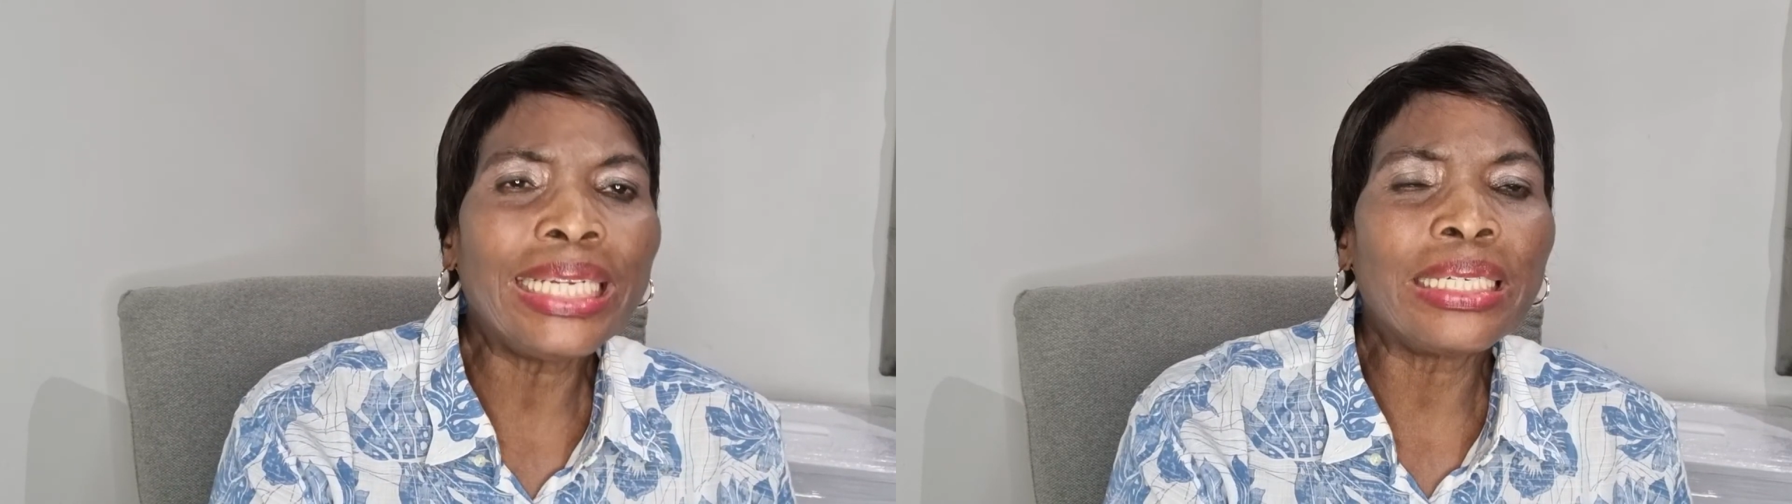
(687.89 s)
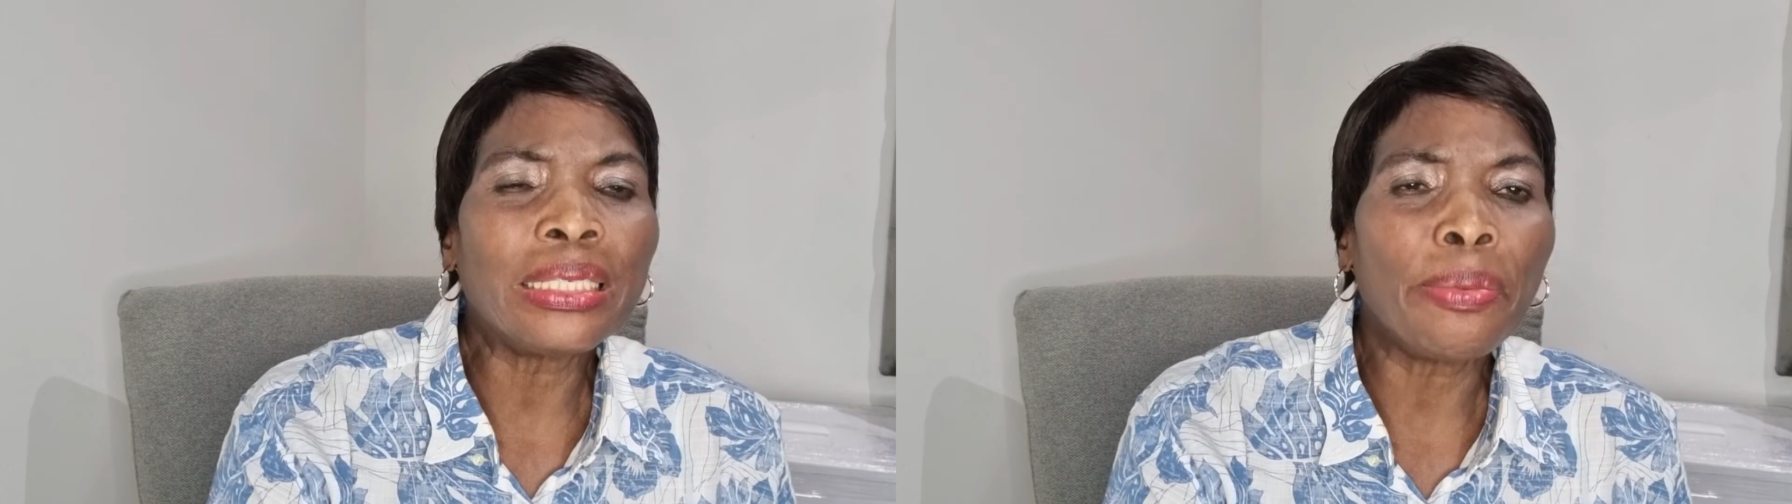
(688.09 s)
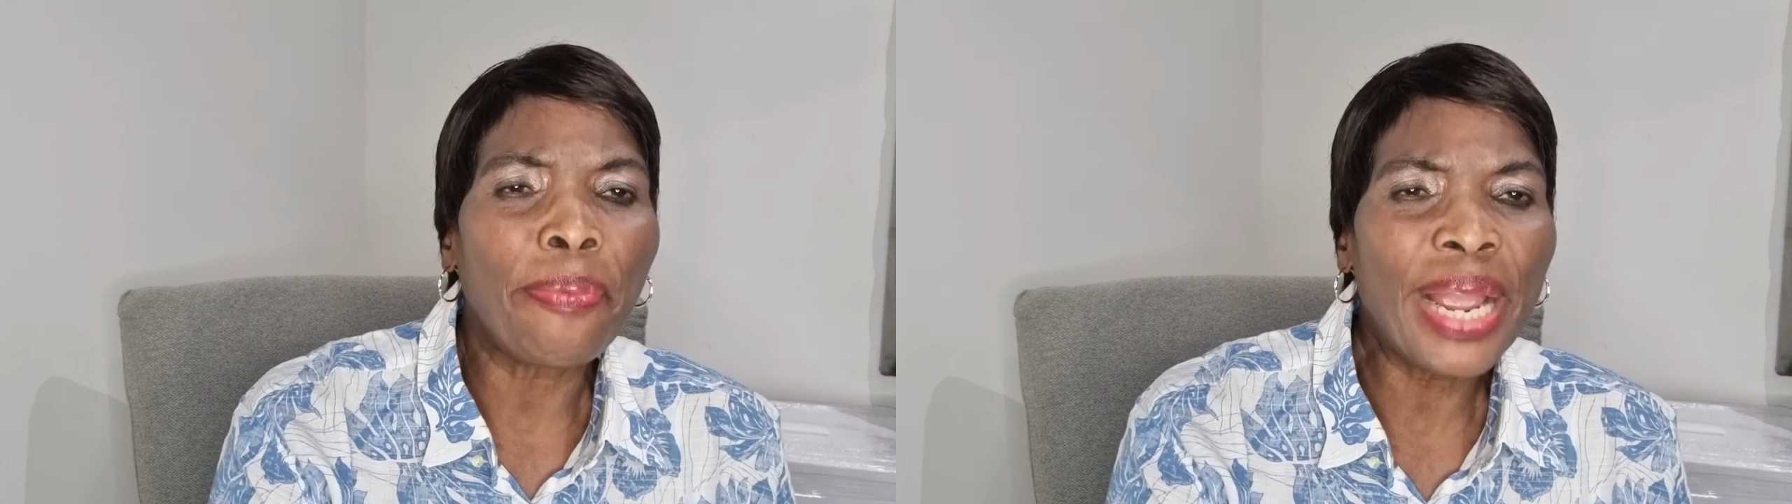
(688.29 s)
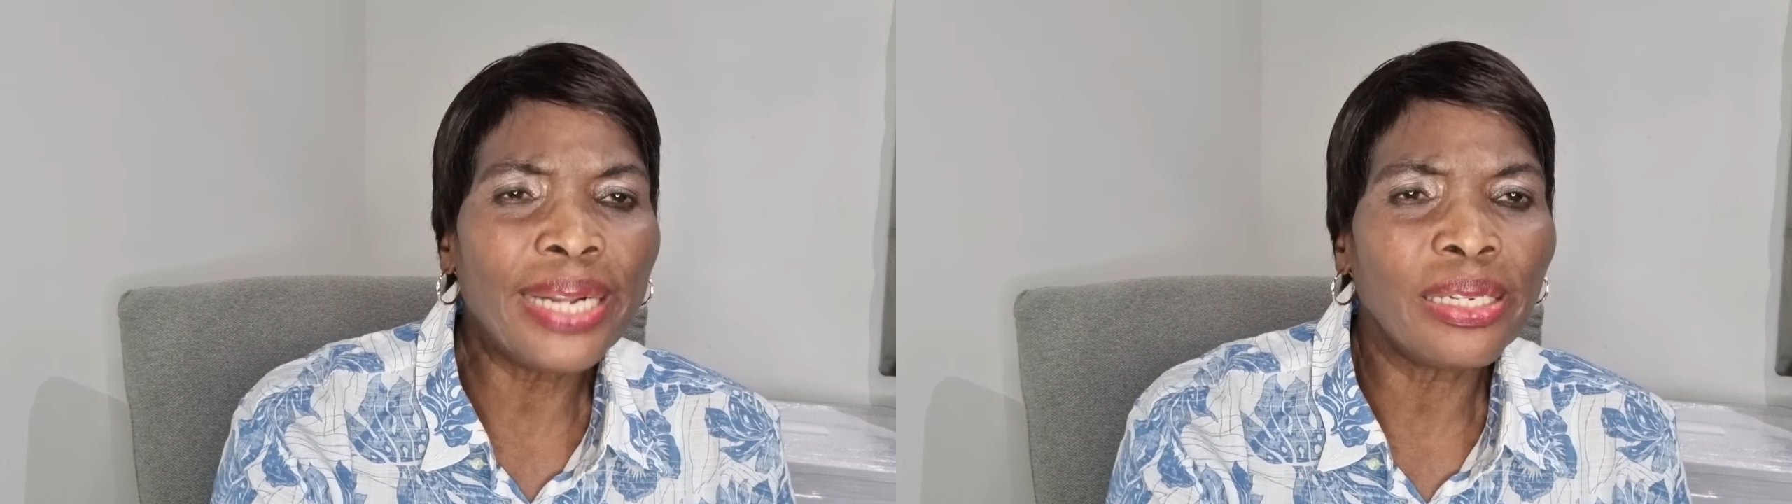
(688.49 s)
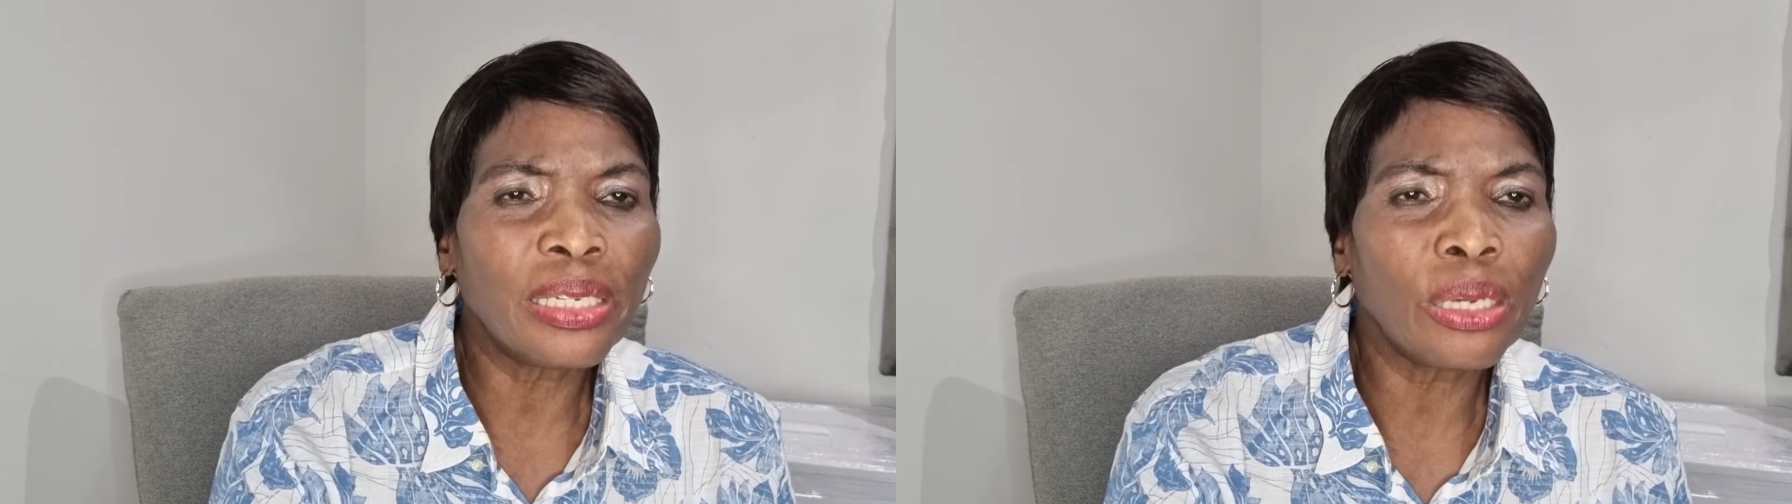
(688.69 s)
It
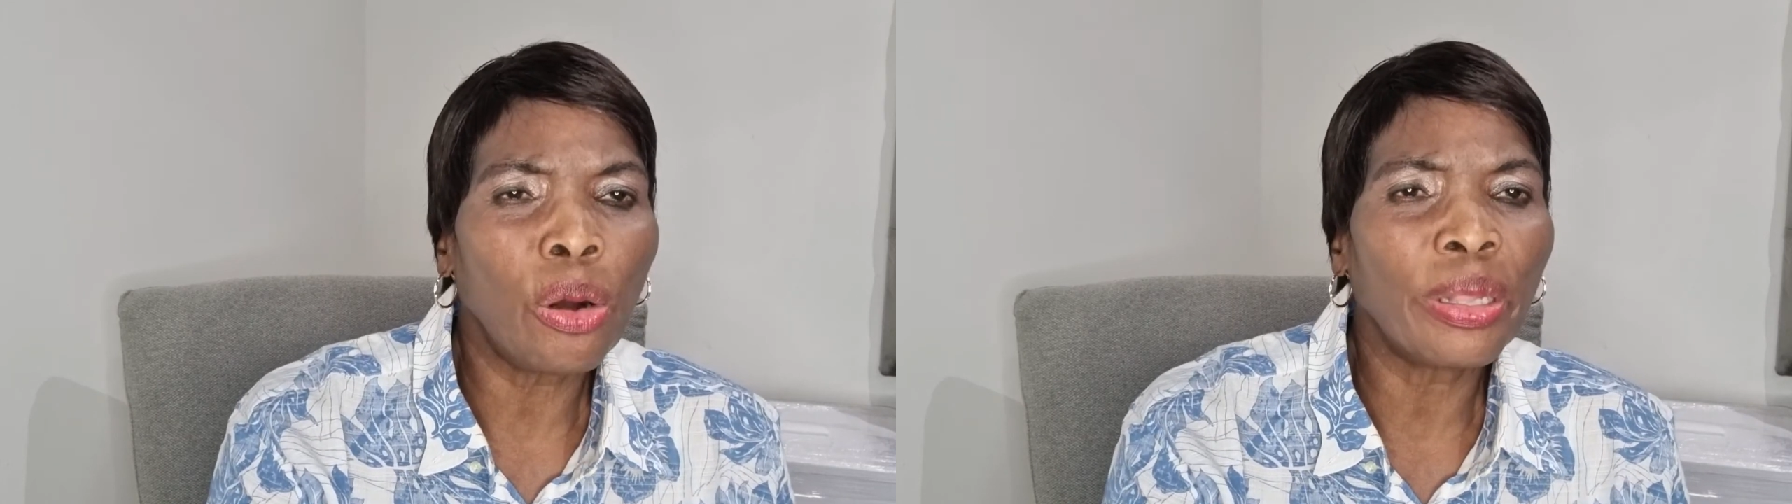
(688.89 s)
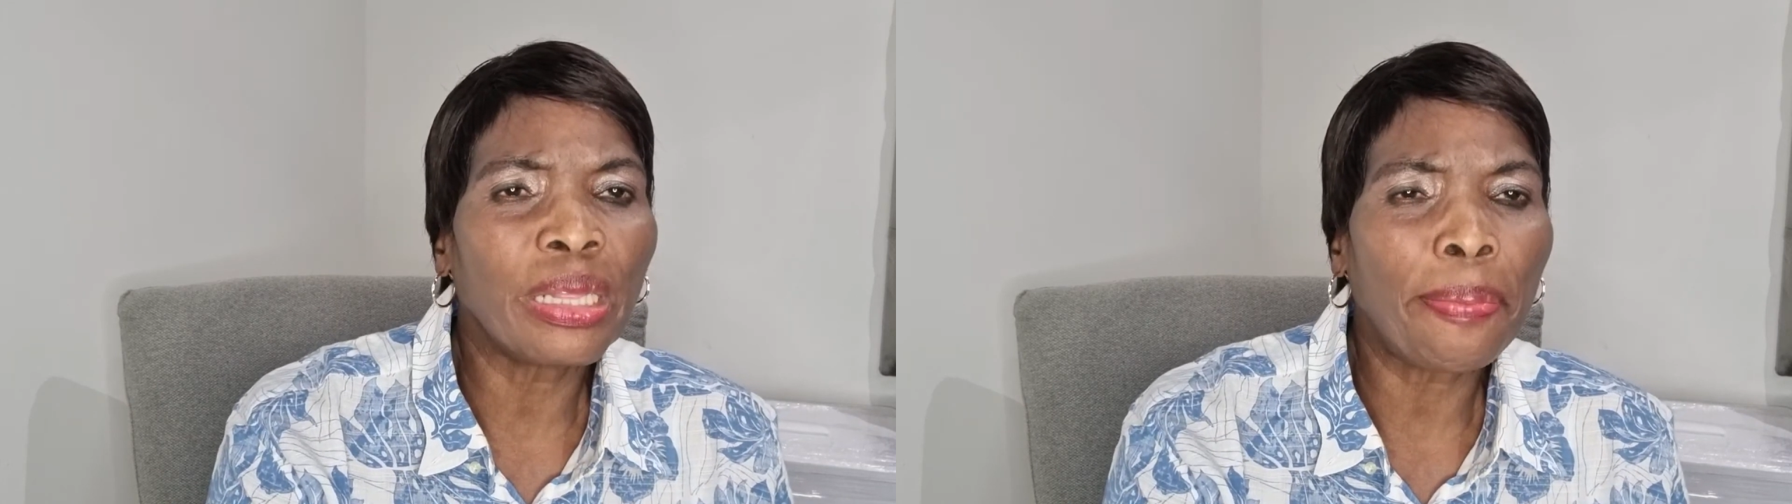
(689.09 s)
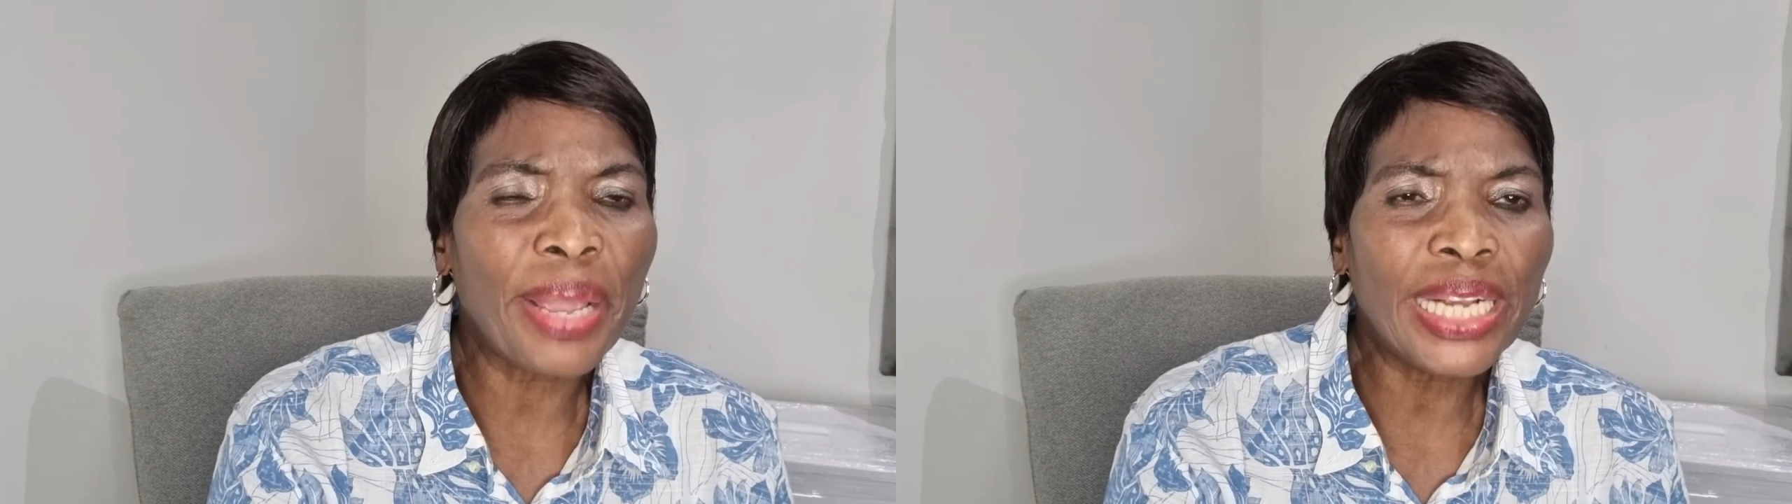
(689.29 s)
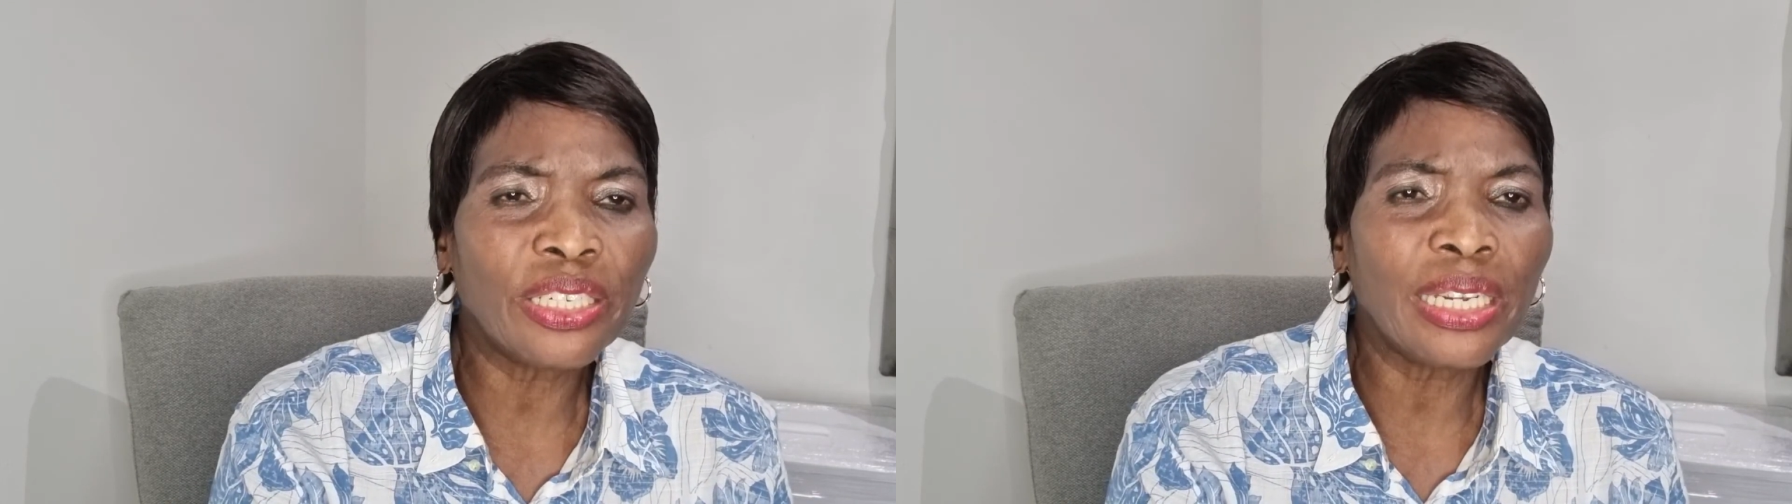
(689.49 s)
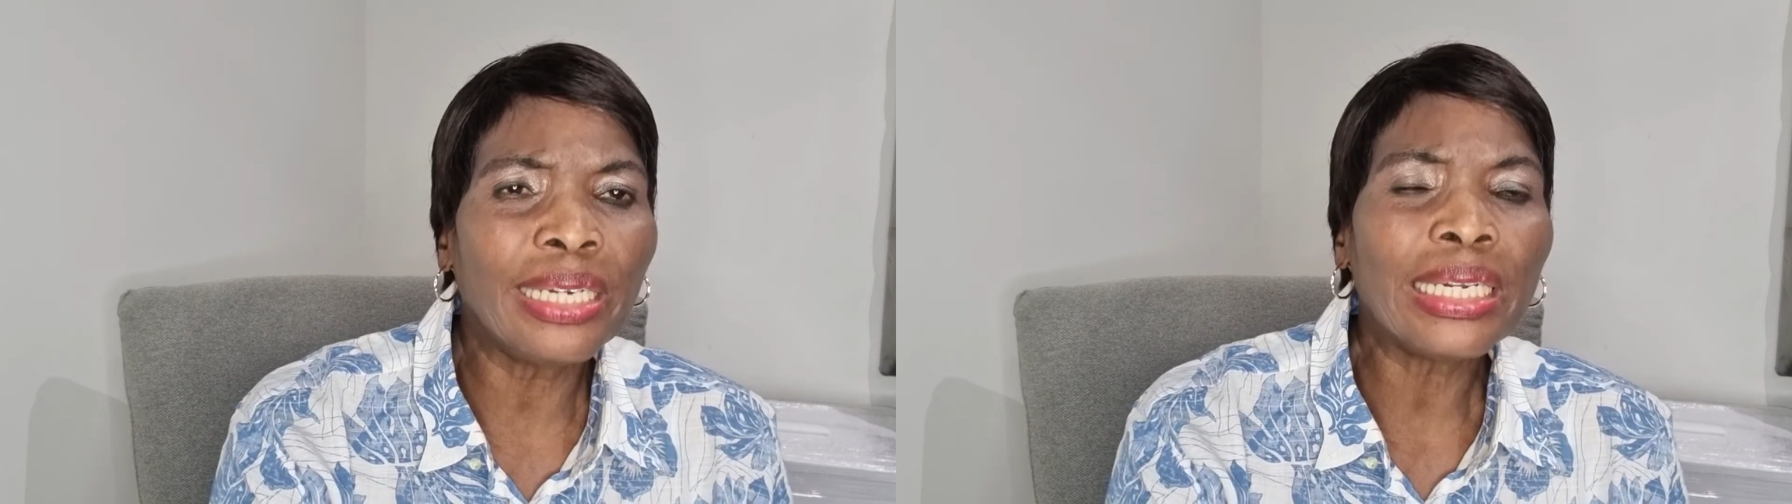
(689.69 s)
depends on the
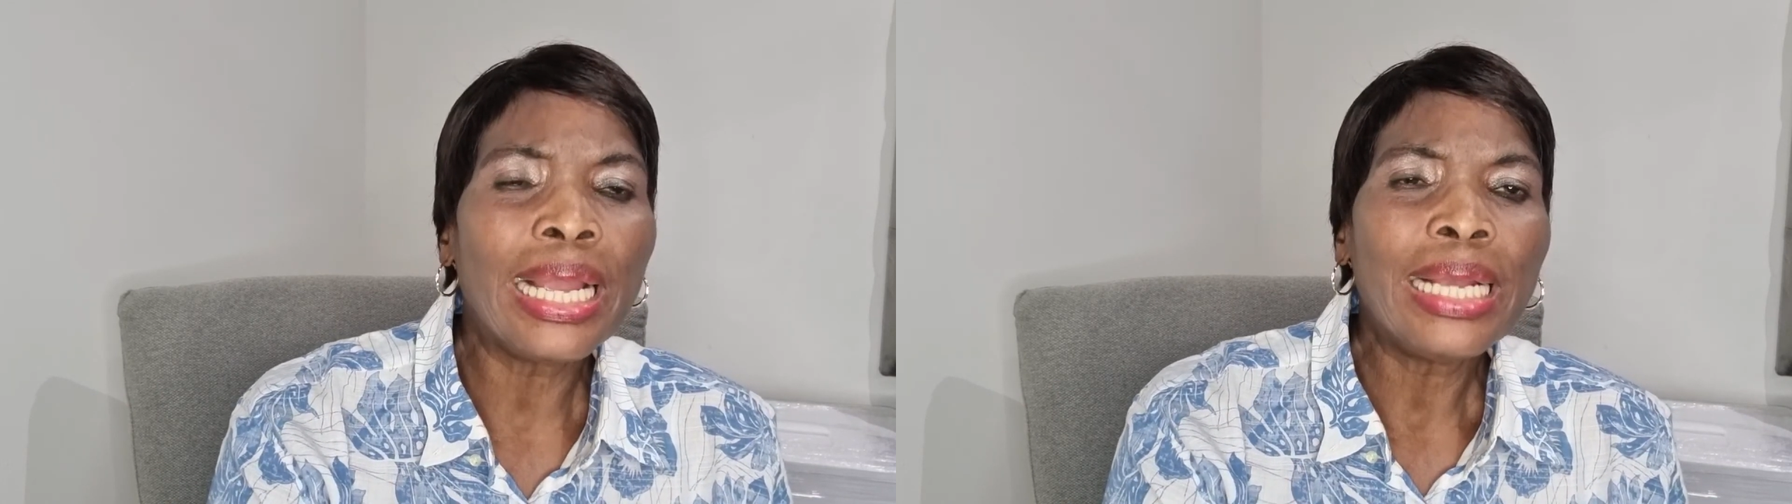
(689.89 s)
patient.